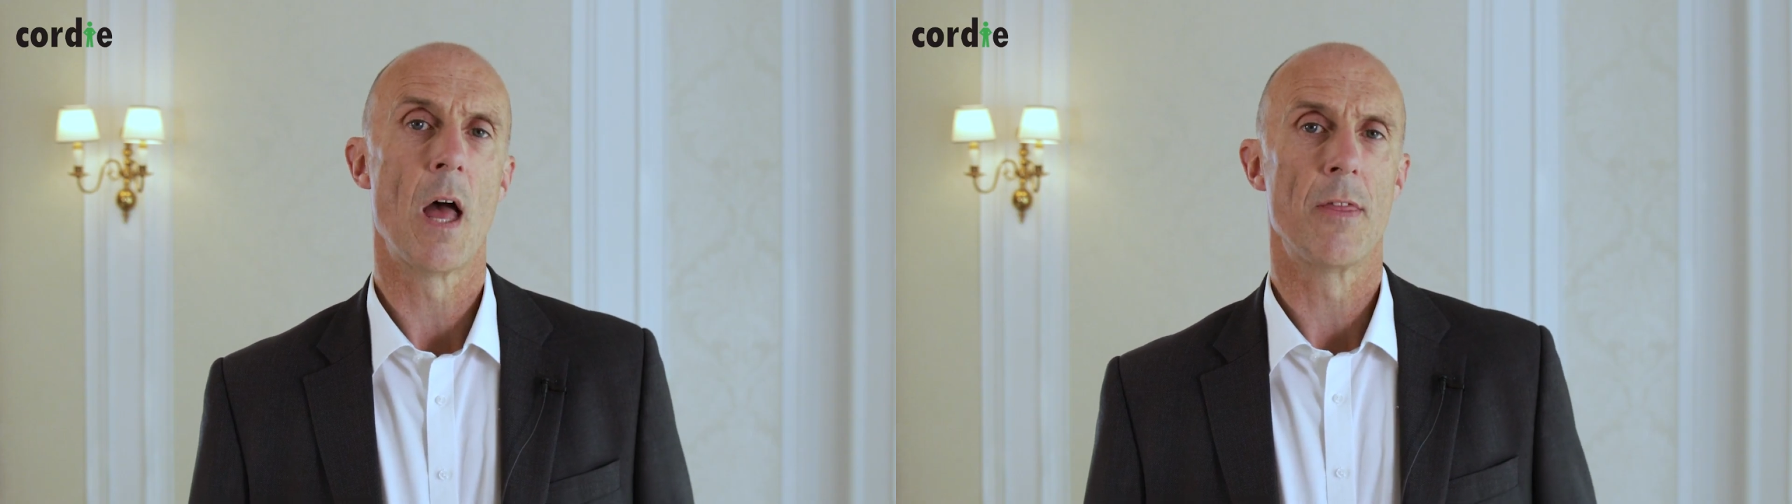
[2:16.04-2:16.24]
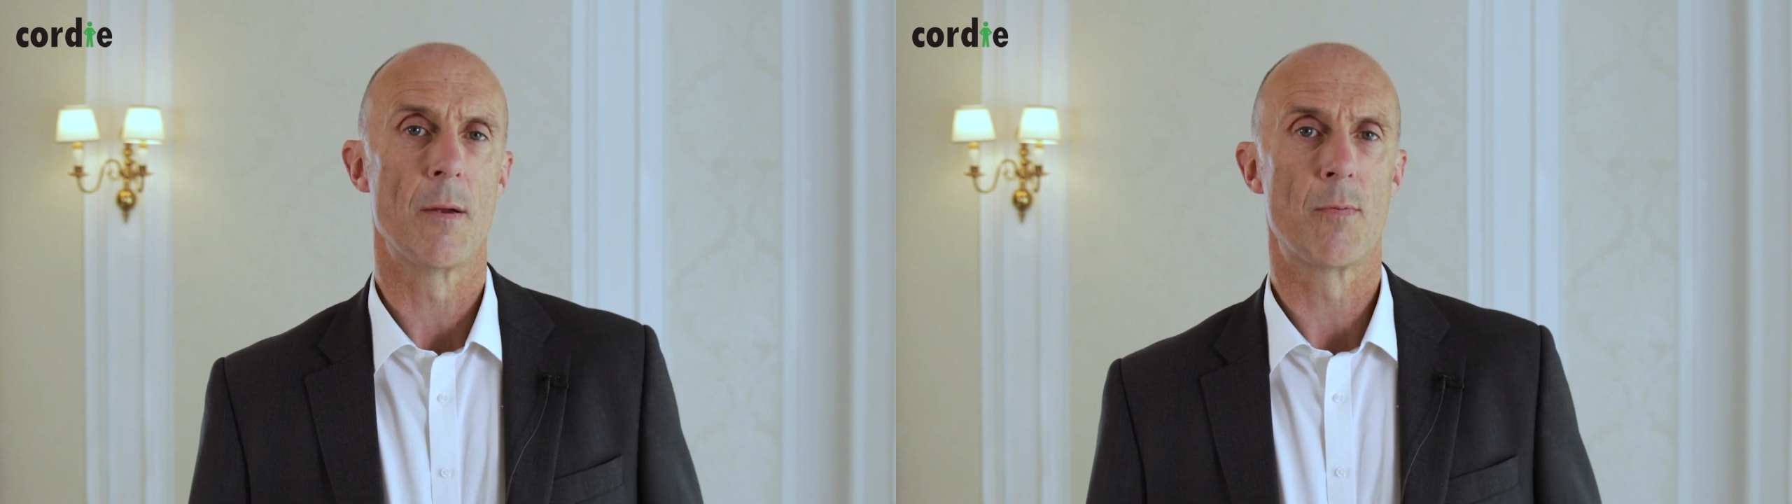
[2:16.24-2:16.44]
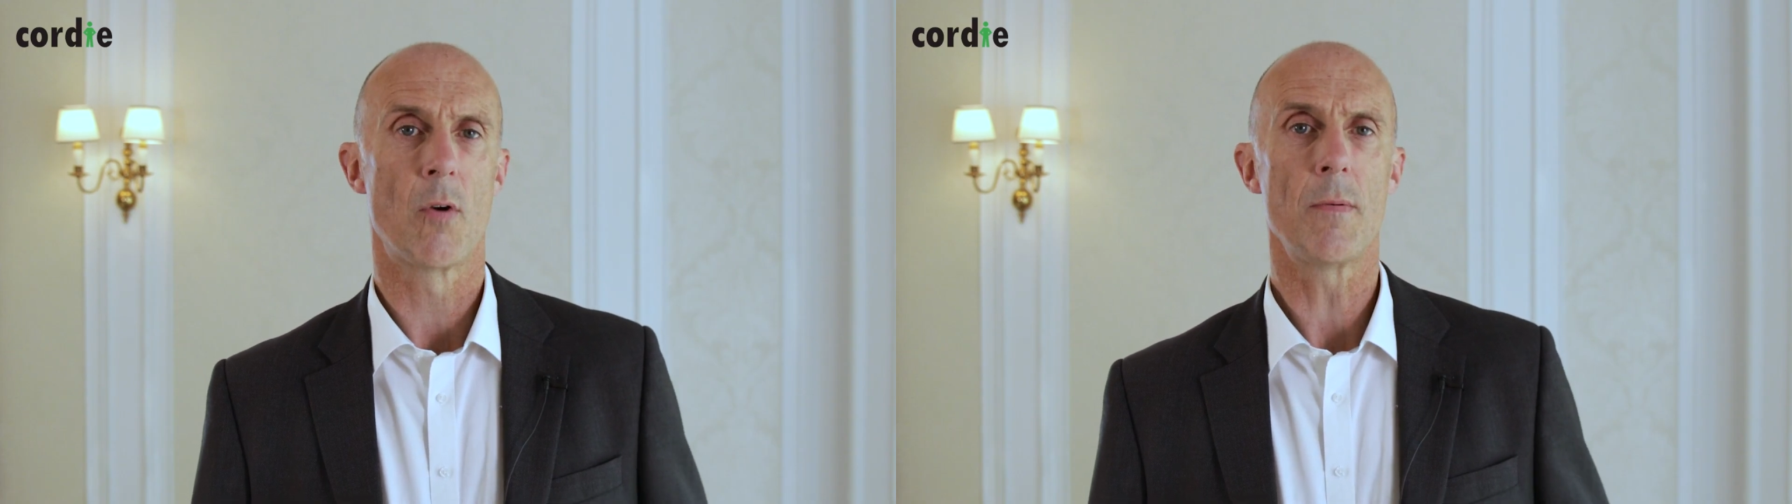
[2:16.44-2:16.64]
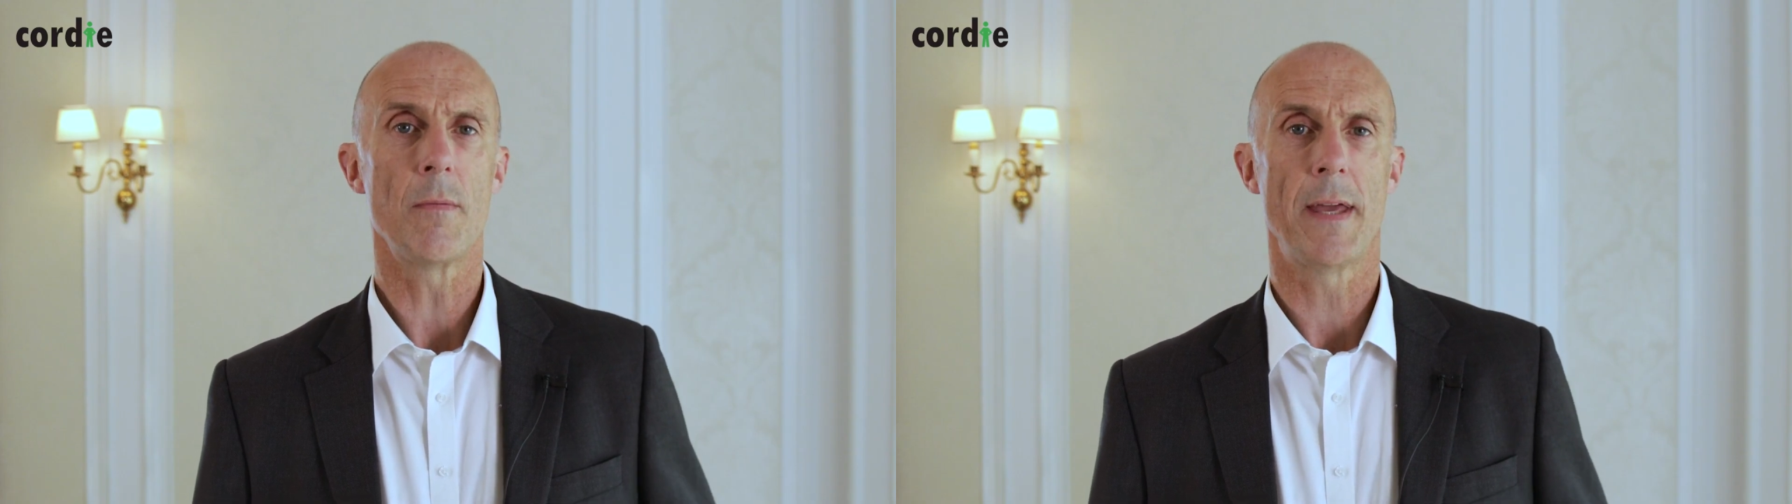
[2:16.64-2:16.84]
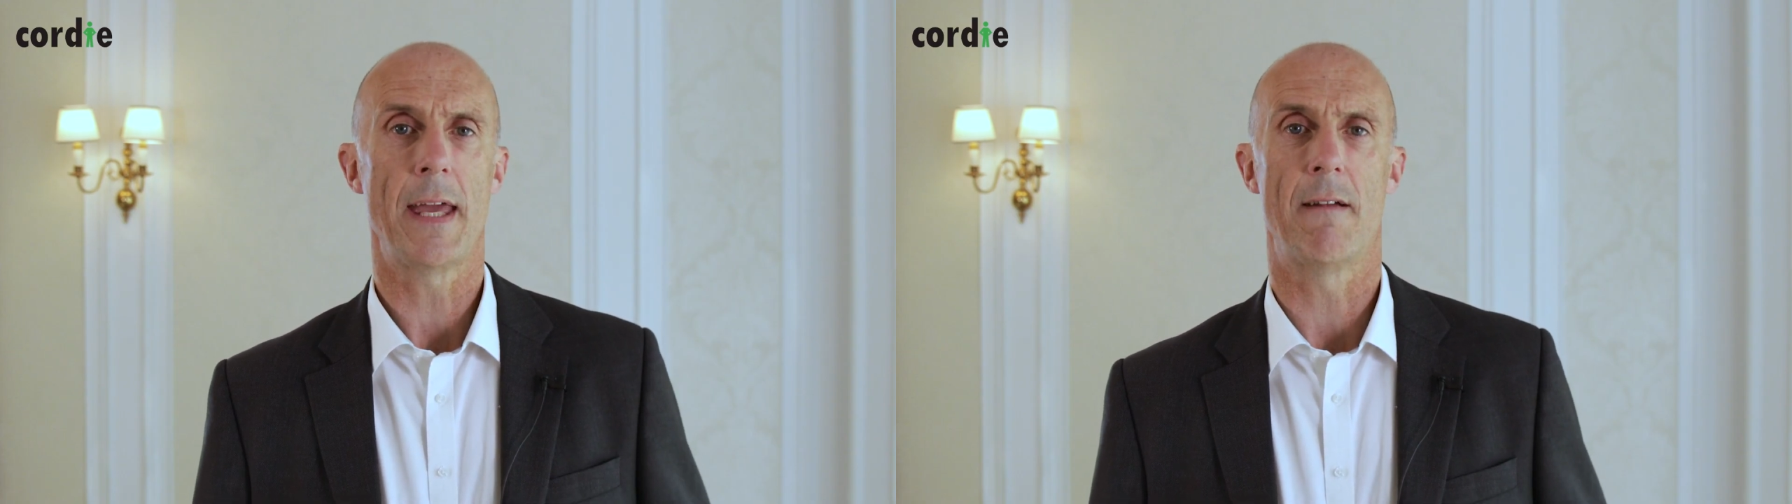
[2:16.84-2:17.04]
The problem
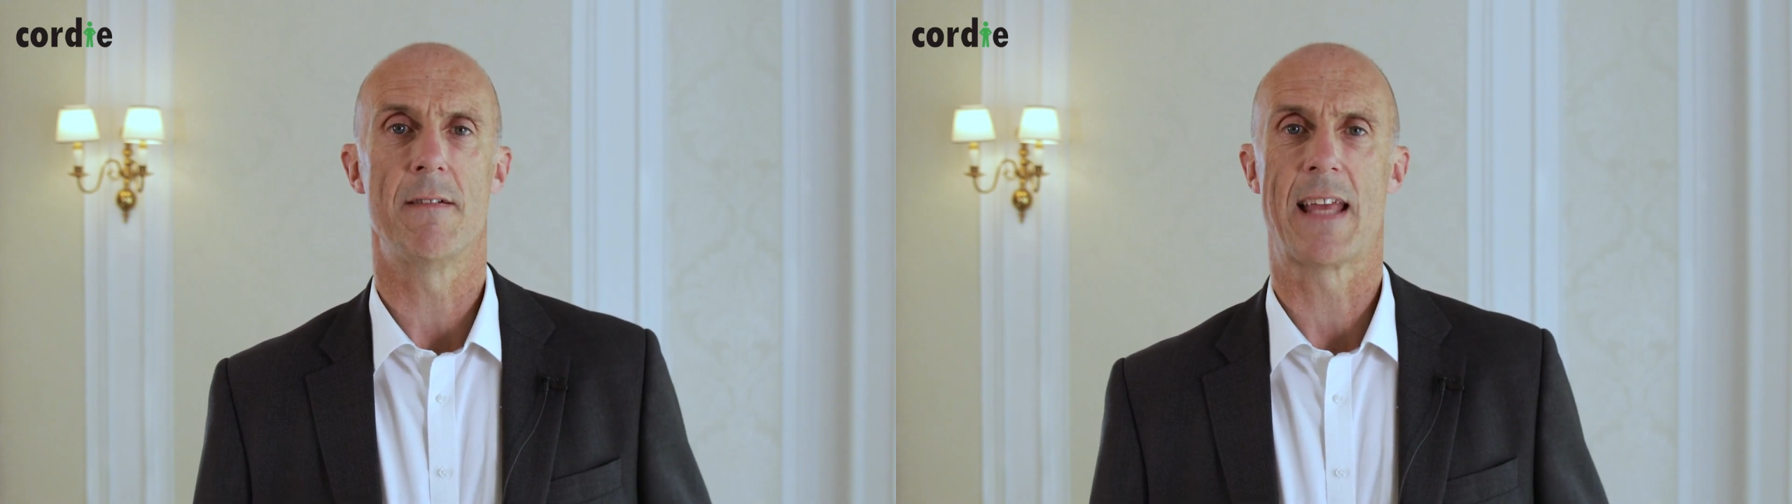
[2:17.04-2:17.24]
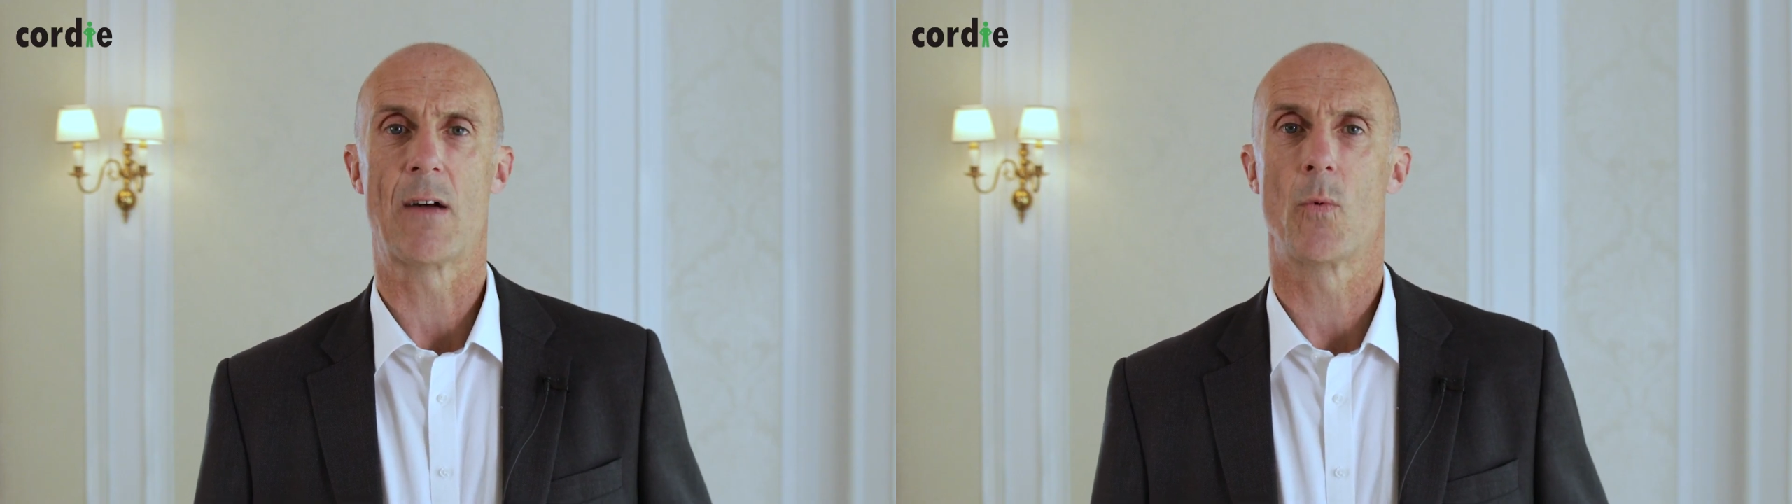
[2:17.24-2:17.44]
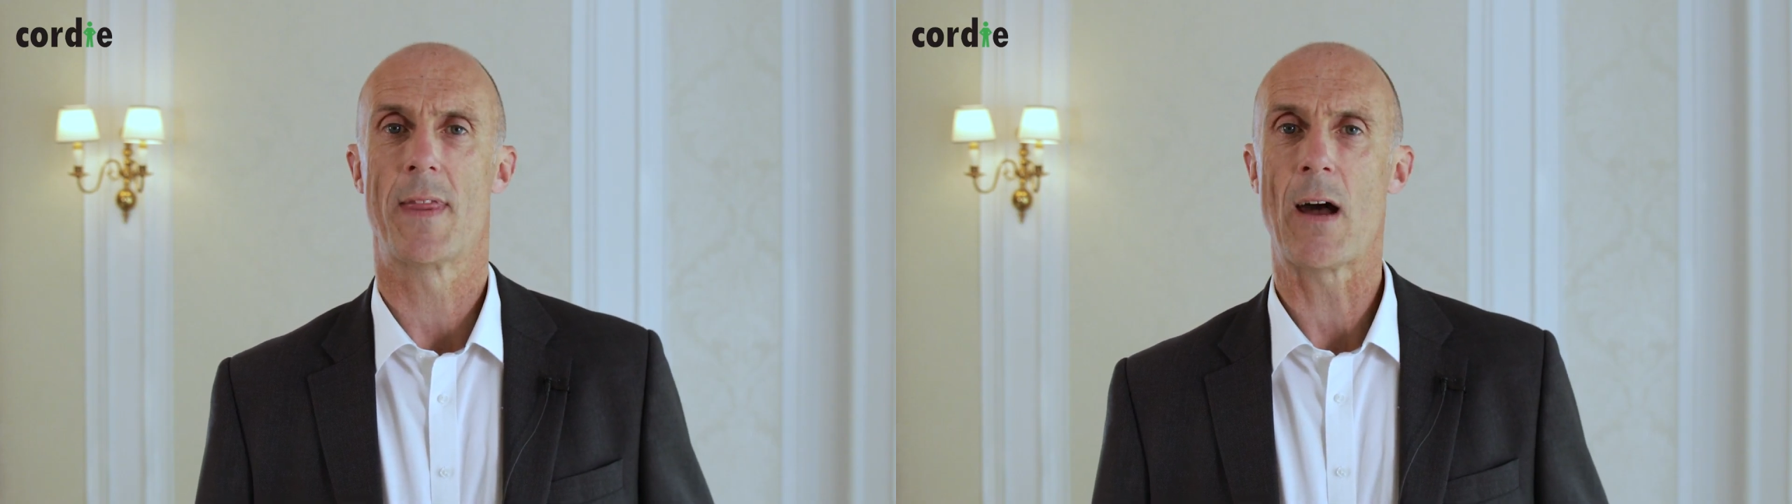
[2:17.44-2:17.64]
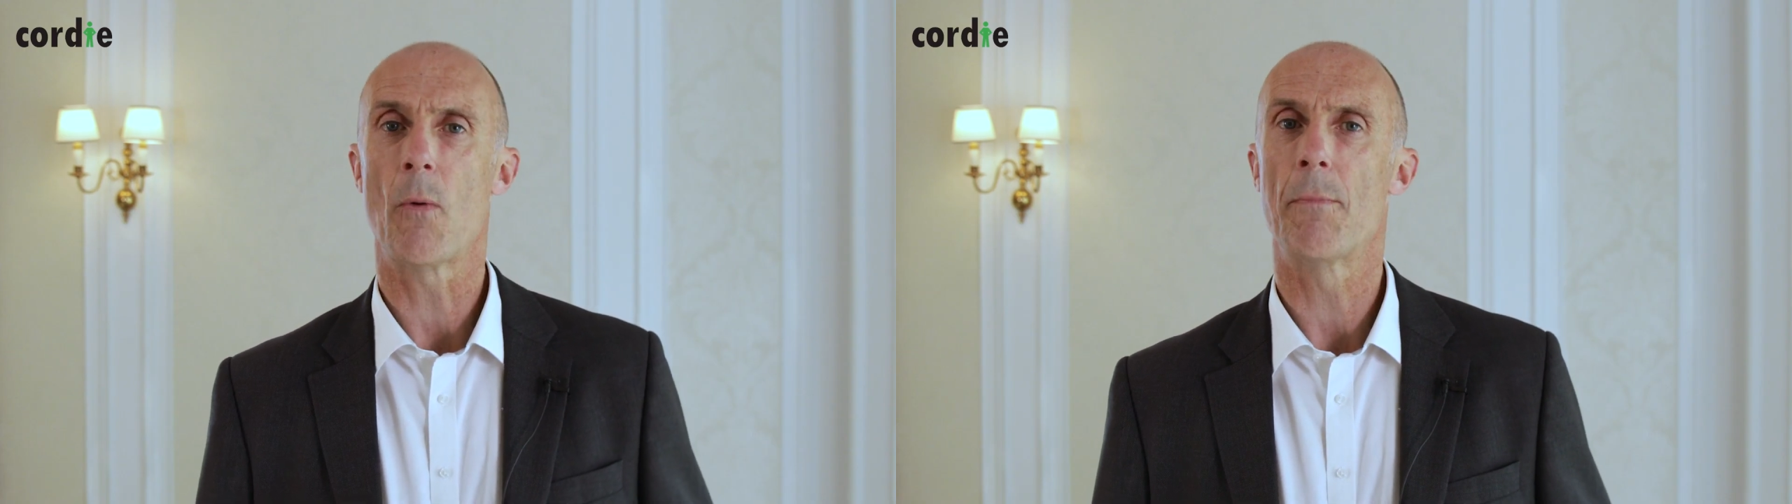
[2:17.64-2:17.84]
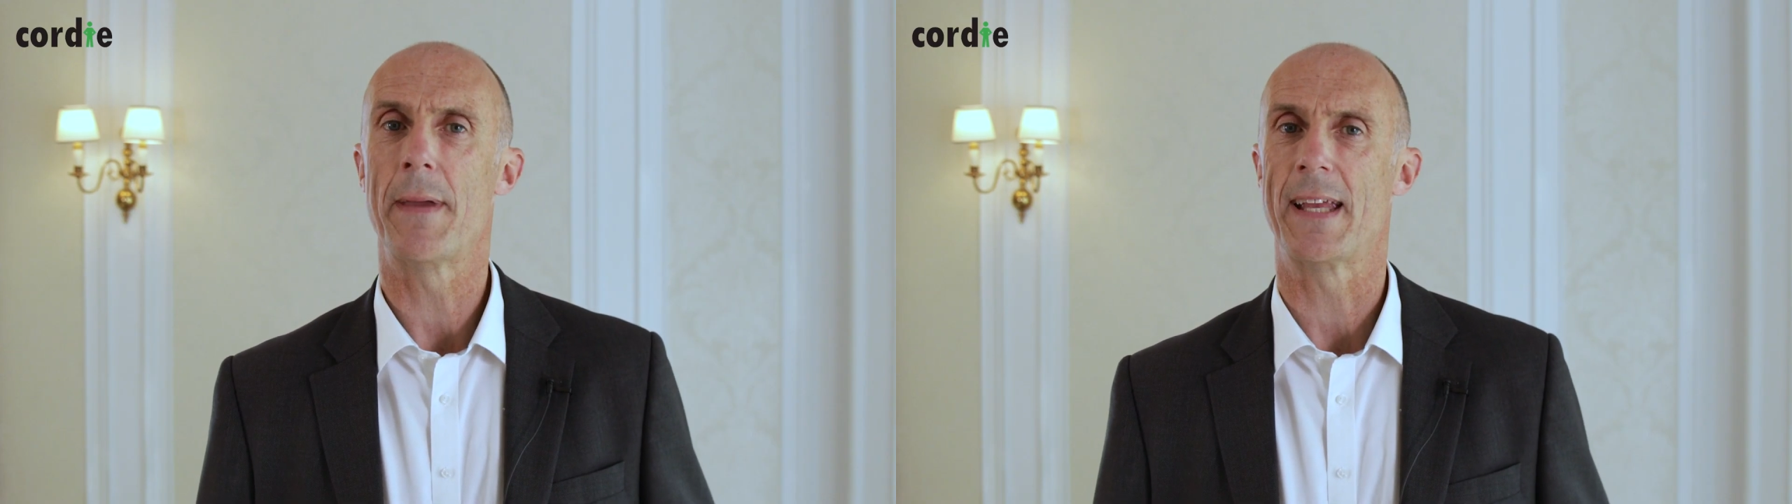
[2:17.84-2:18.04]
here is that
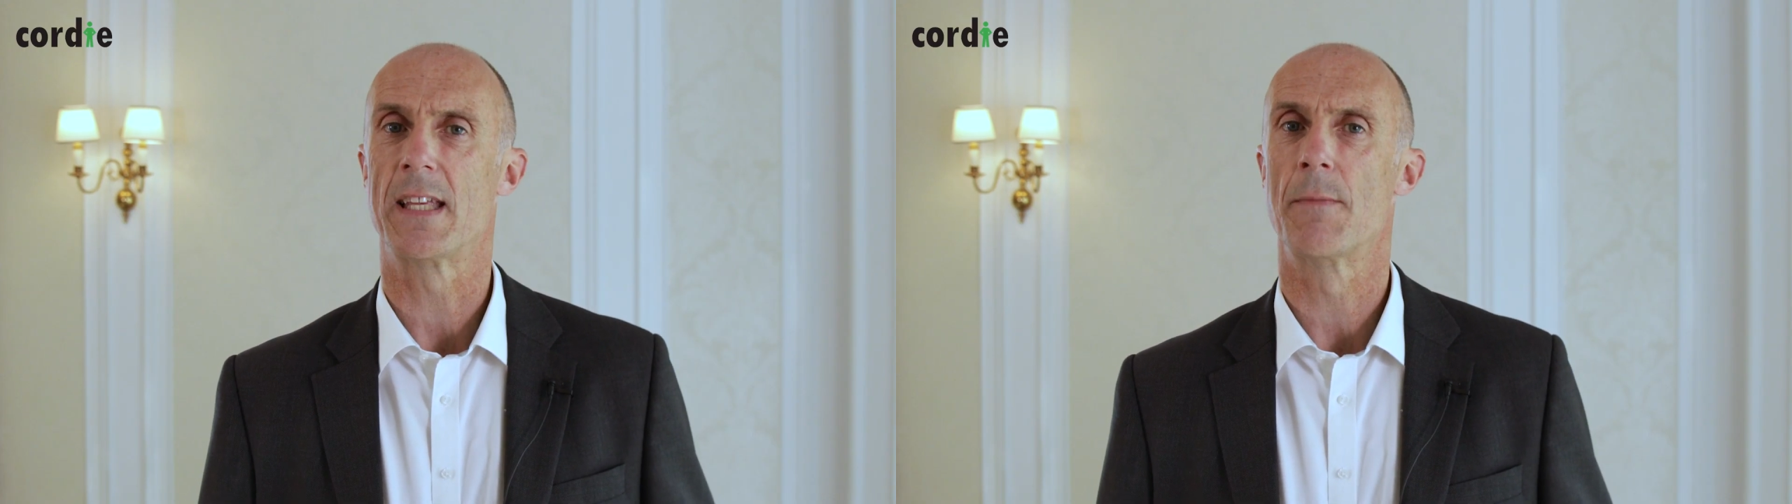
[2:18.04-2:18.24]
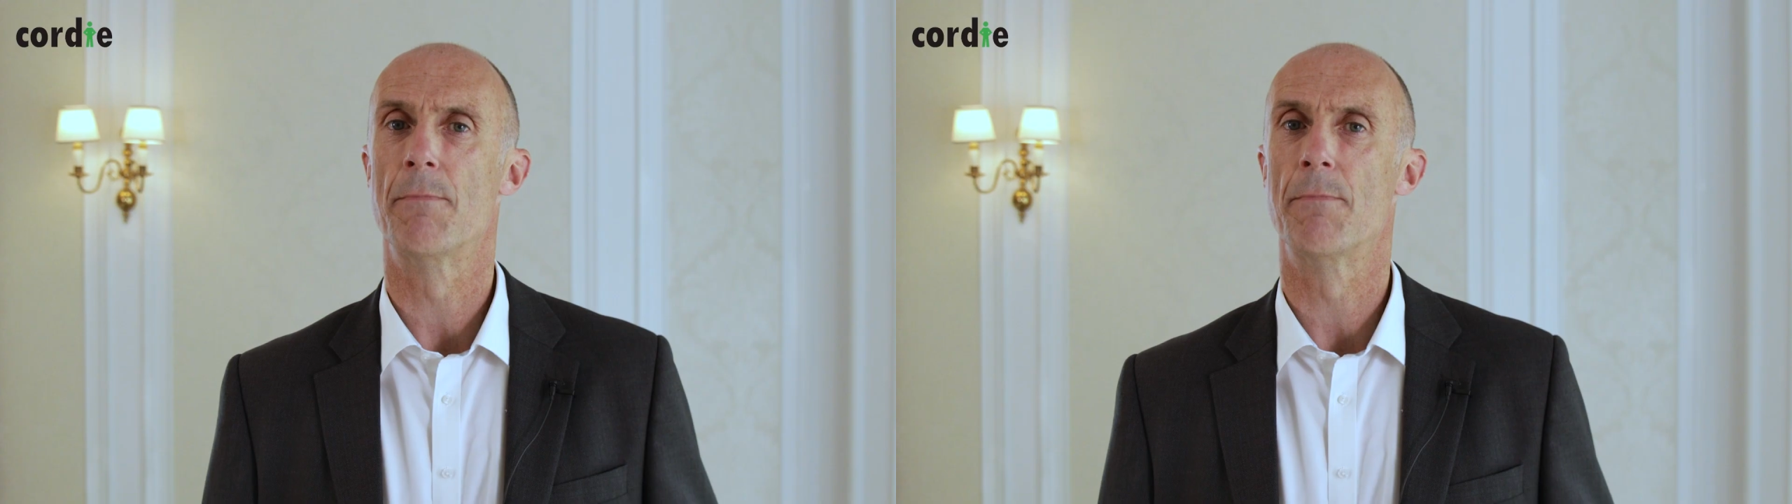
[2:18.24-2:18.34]
without being